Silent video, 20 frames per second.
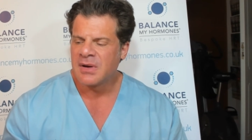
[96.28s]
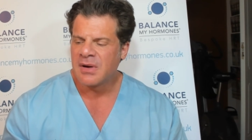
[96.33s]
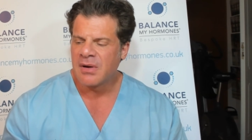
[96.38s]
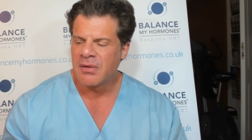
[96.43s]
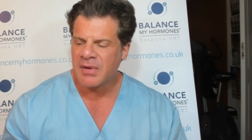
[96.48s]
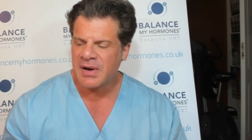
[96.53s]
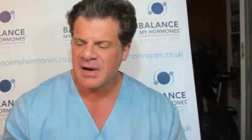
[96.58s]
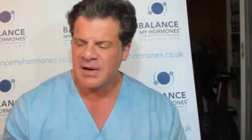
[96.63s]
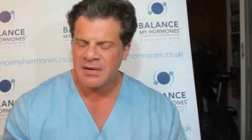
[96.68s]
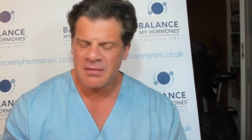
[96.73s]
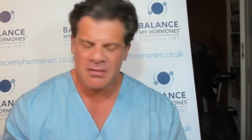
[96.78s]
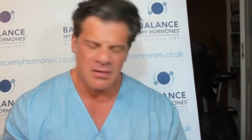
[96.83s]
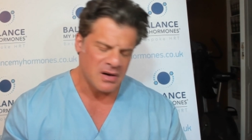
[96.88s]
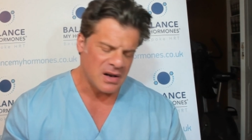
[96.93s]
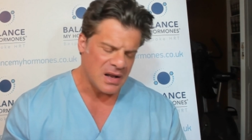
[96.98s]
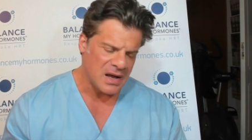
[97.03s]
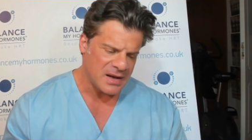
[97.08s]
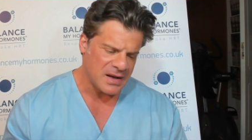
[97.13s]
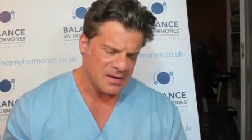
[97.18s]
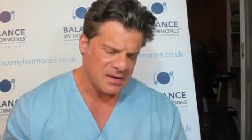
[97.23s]
really
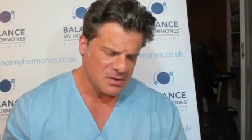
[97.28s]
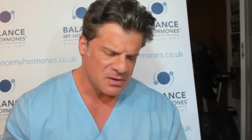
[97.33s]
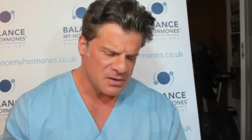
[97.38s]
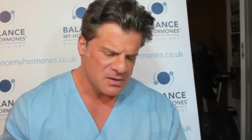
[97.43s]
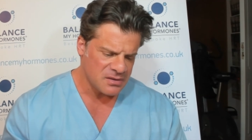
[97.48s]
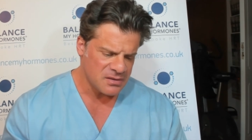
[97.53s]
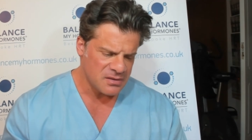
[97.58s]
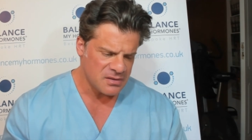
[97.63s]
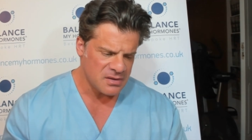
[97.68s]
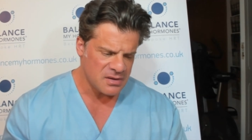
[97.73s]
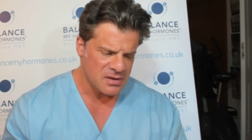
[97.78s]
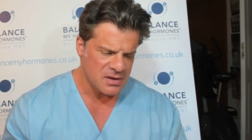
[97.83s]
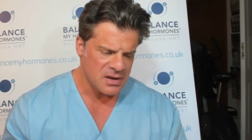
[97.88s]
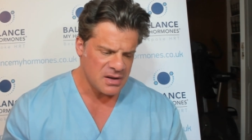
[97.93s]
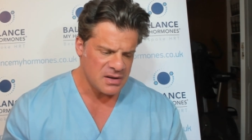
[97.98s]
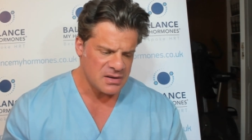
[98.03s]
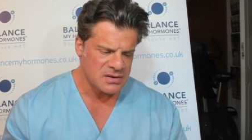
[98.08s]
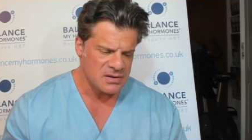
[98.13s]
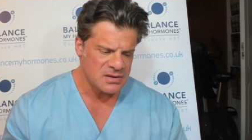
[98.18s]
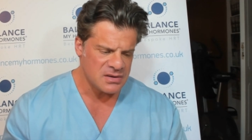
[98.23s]
reliable
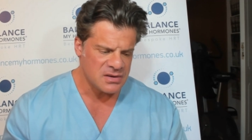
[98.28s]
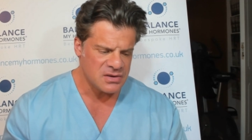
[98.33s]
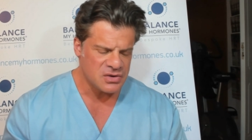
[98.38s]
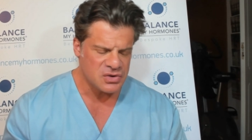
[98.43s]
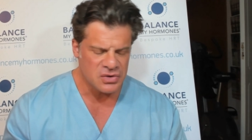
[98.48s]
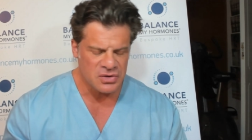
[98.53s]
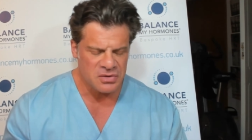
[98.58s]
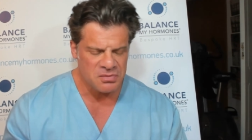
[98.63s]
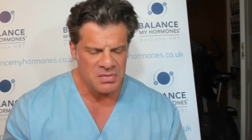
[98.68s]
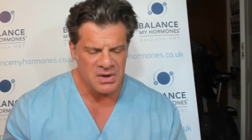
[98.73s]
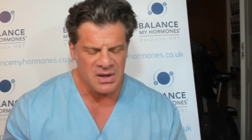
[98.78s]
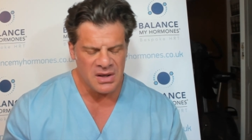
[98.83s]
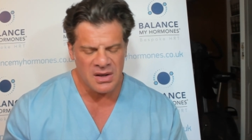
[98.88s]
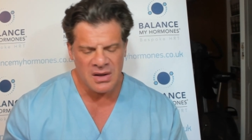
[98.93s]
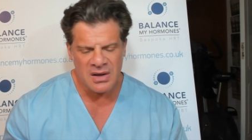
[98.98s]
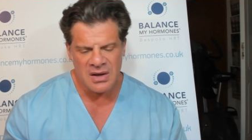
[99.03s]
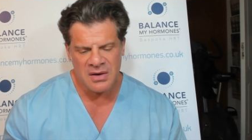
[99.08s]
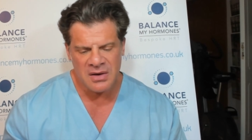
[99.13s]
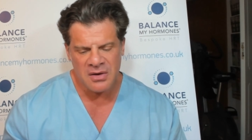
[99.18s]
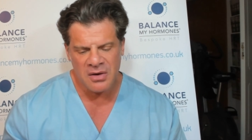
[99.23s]
and should
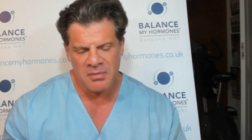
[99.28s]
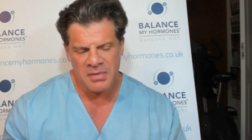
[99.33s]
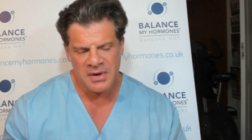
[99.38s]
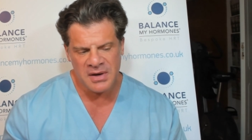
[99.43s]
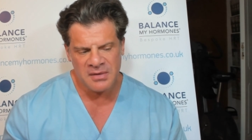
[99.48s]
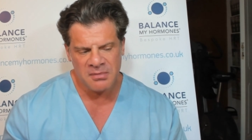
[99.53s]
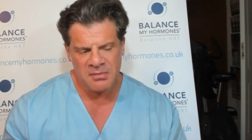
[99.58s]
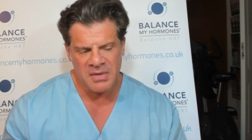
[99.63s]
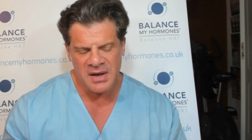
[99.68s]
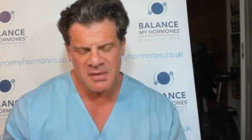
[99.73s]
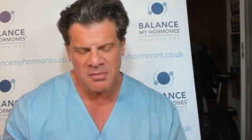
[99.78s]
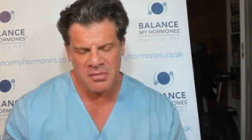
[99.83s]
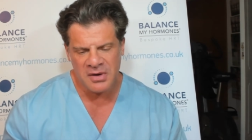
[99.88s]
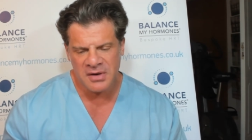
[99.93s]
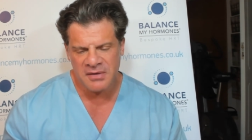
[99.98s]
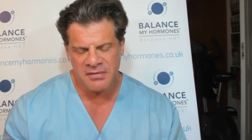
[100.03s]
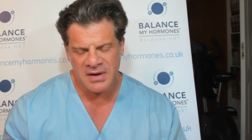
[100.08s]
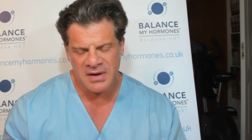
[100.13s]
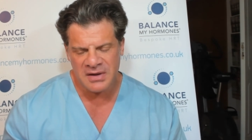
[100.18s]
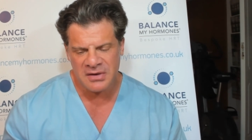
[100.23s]
be accompanied by
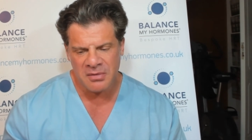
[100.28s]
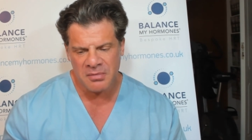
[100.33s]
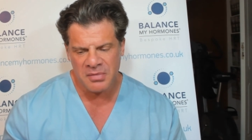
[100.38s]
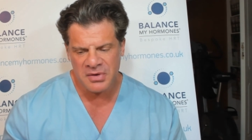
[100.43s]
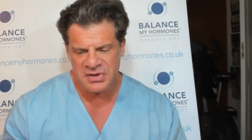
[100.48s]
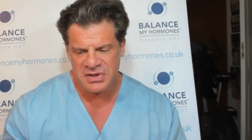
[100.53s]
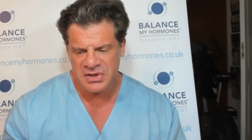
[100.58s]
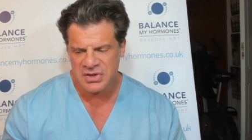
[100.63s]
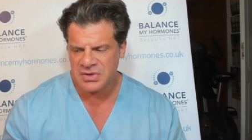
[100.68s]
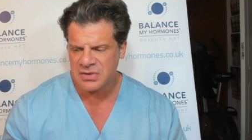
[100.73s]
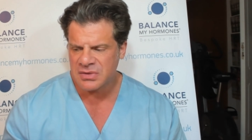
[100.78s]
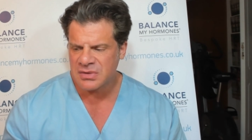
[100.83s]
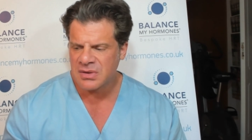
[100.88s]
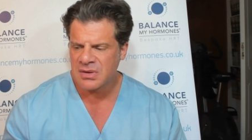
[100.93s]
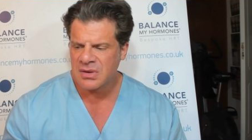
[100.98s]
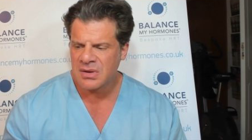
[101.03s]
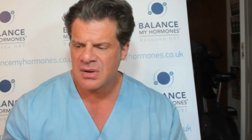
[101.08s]
body fat composition.